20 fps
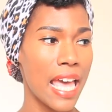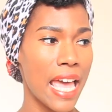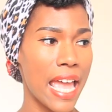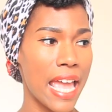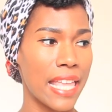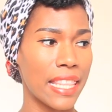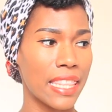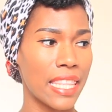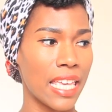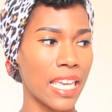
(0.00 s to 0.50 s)

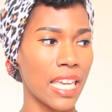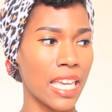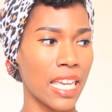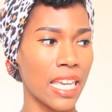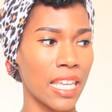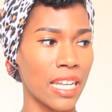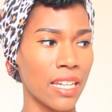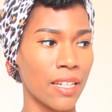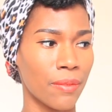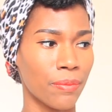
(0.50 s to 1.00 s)
and
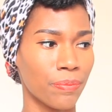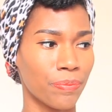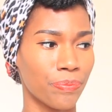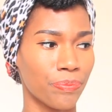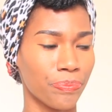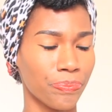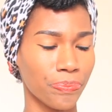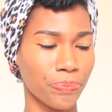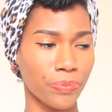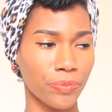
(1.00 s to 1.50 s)
then
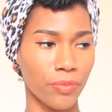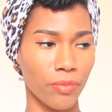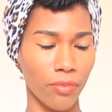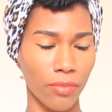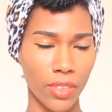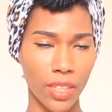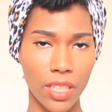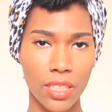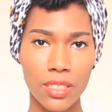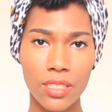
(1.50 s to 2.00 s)

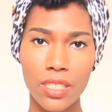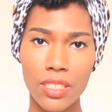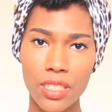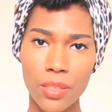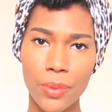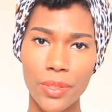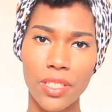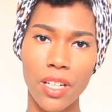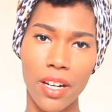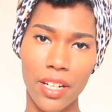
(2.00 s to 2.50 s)
since
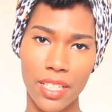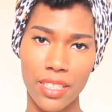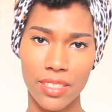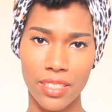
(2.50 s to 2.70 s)
it was already